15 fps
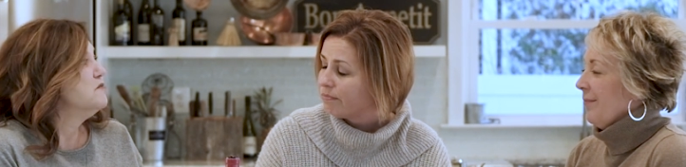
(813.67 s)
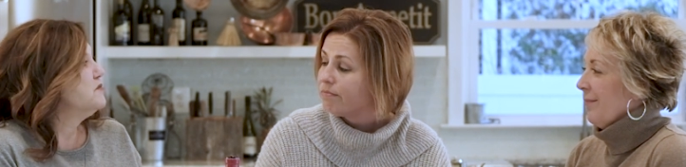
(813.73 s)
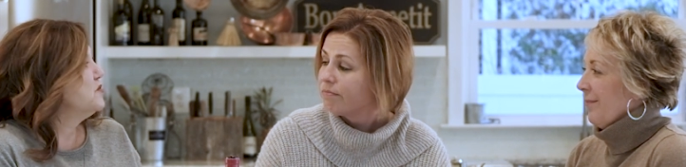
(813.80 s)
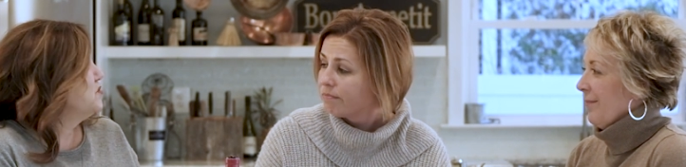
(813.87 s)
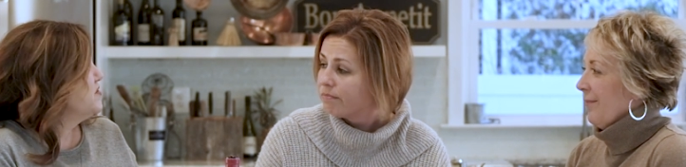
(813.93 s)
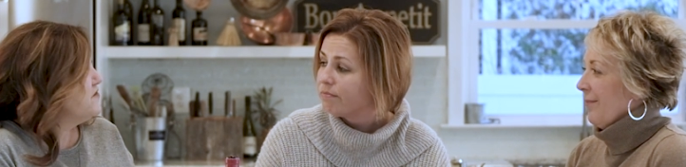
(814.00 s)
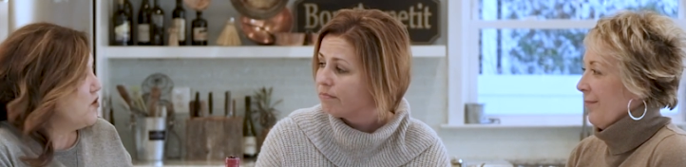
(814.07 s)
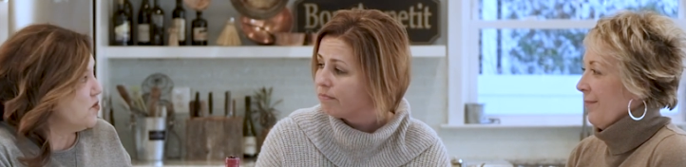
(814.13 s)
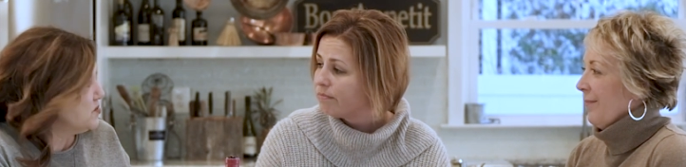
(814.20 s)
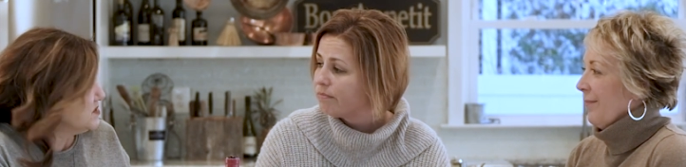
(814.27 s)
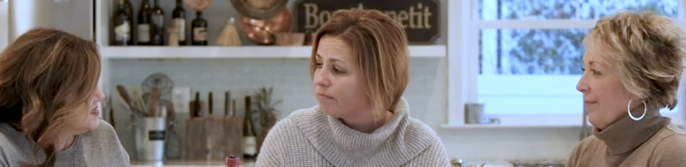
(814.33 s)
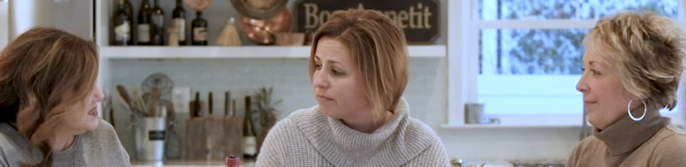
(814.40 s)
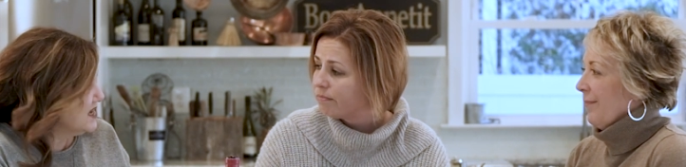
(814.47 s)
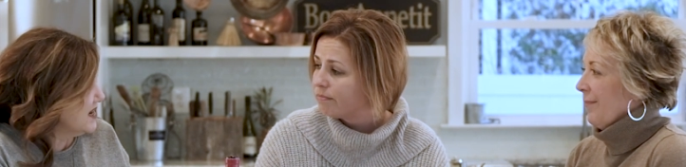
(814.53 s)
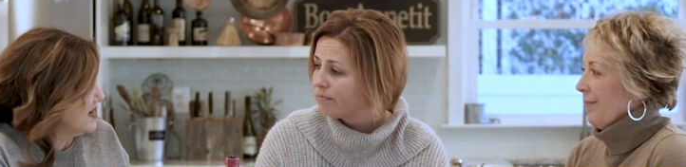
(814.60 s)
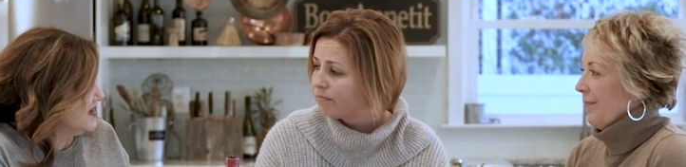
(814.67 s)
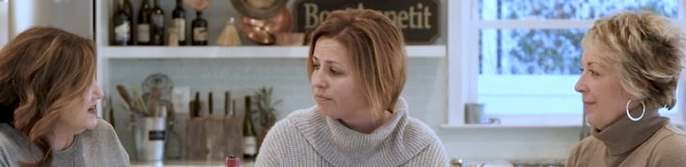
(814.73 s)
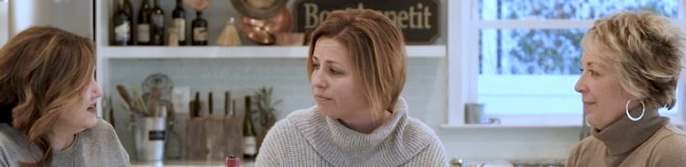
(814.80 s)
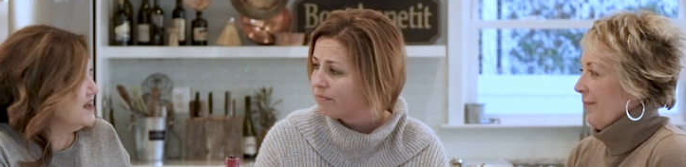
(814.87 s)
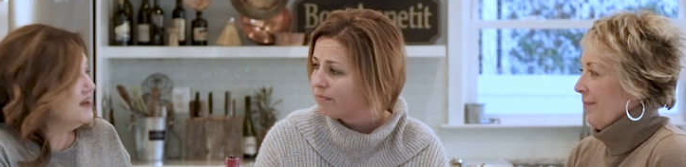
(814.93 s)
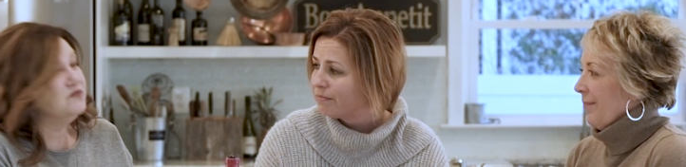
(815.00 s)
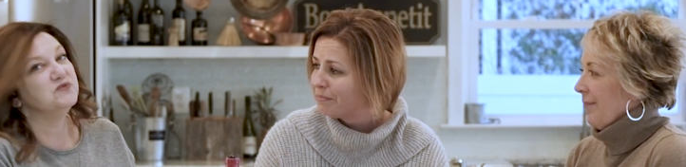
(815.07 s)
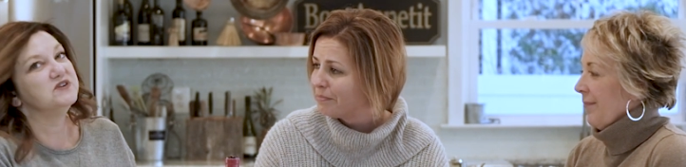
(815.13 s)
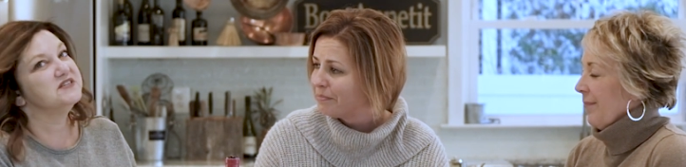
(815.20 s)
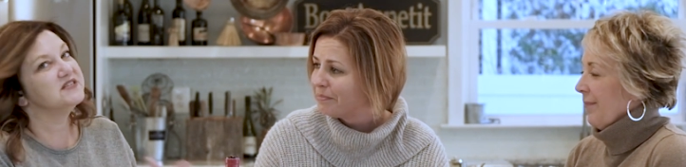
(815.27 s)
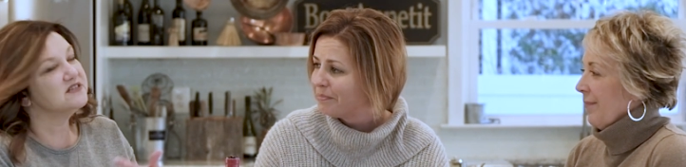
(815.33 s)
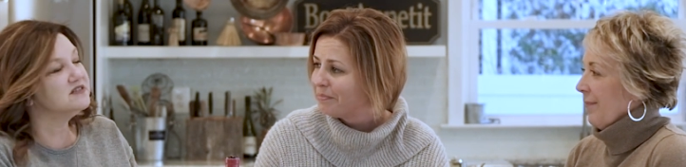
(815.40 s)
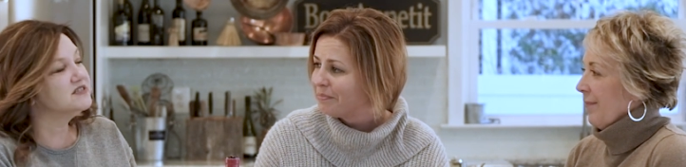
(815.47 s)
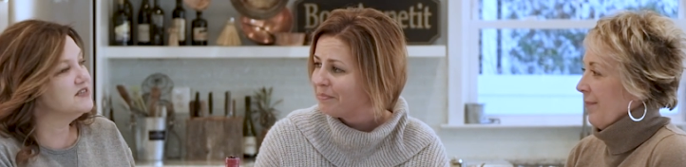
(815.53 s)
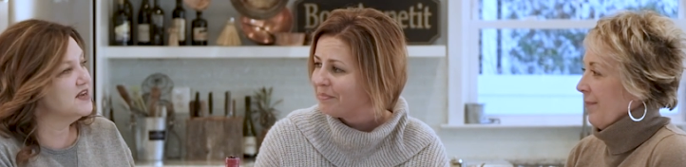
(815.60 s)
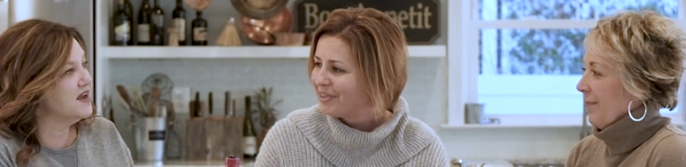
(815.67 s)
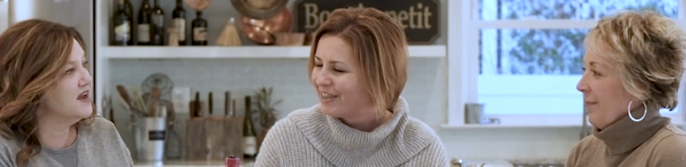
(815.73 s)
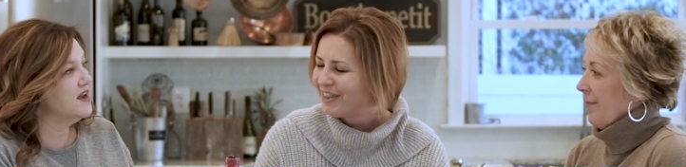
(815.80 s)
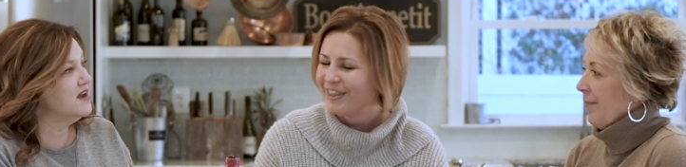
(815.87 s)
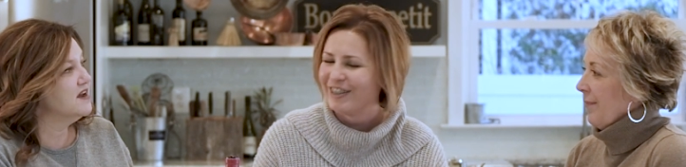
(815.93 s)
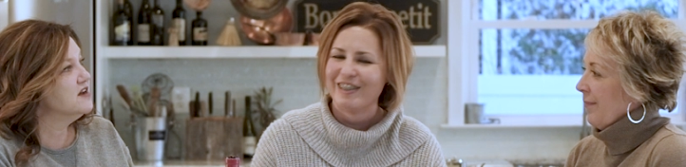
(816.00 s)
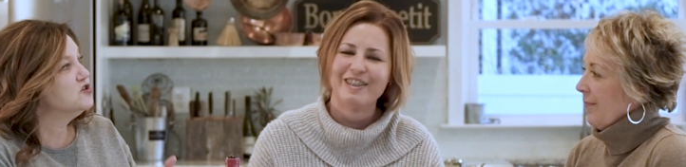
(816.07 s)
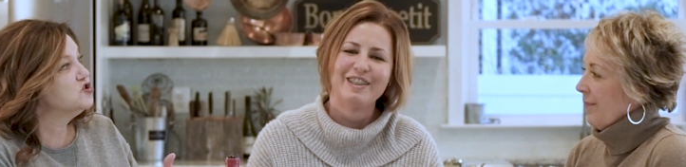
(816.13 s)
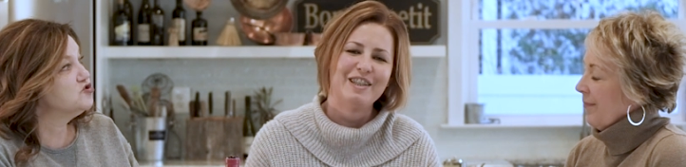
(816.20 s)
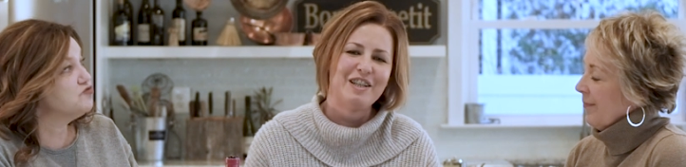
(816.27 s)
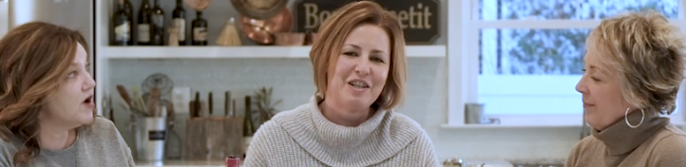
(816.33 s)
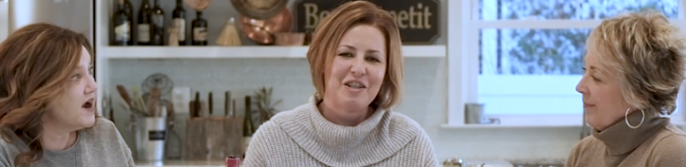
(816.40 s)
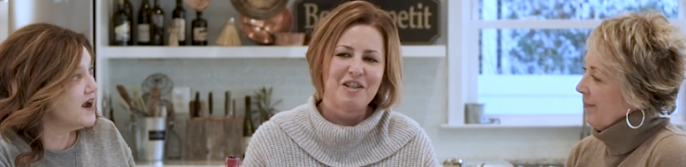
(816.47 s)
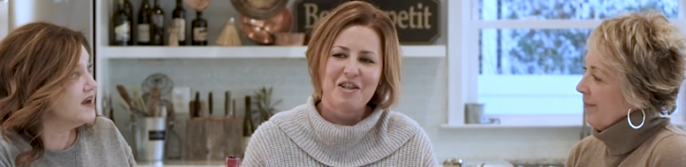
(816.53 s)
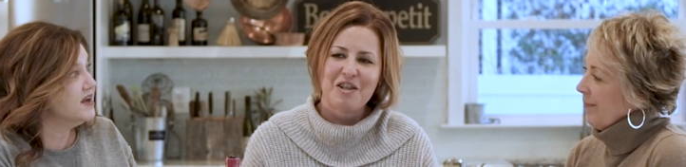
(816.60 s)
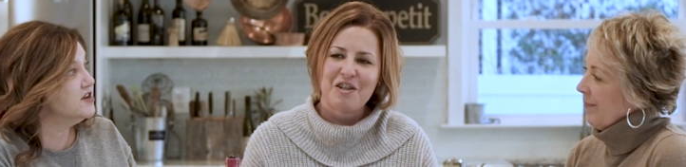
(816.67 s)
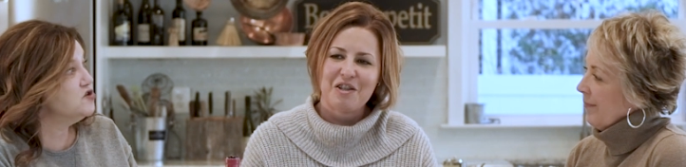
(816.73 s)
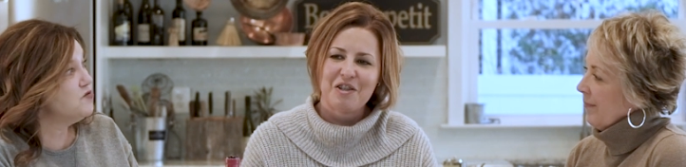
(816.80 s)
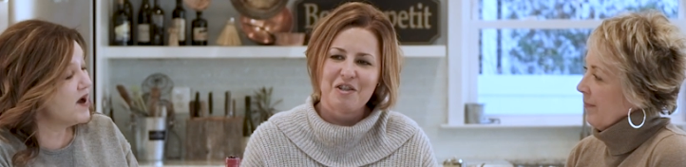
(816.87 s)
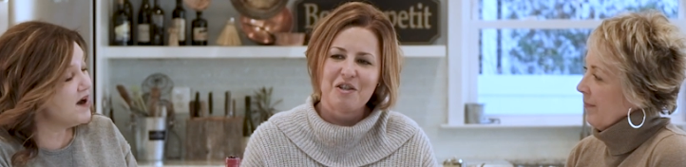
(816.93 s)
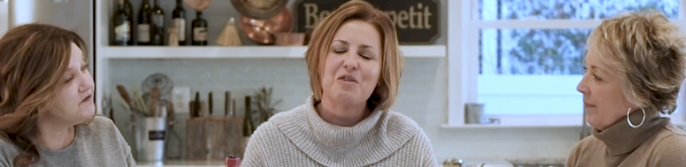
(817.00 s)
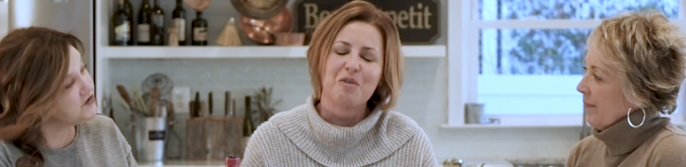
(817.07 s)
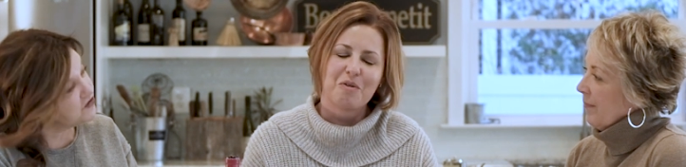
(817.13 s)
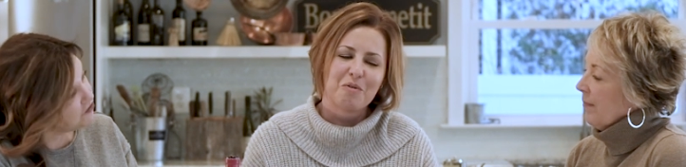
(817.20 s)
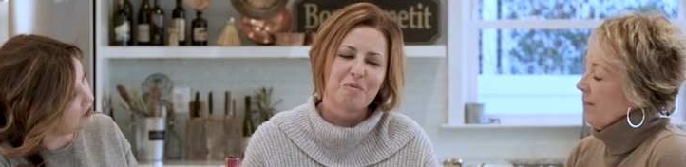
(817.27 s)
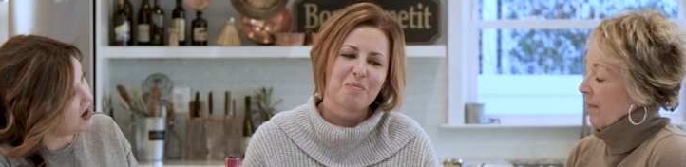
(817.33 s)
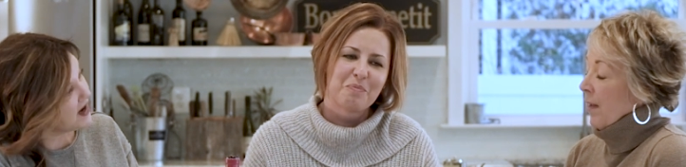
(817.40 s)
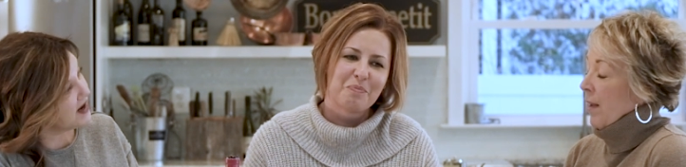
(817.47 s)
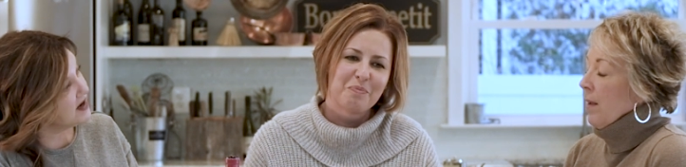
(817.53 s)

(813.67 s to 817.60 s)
Speaker 1: But we've always said, and we still say, try it. You have to try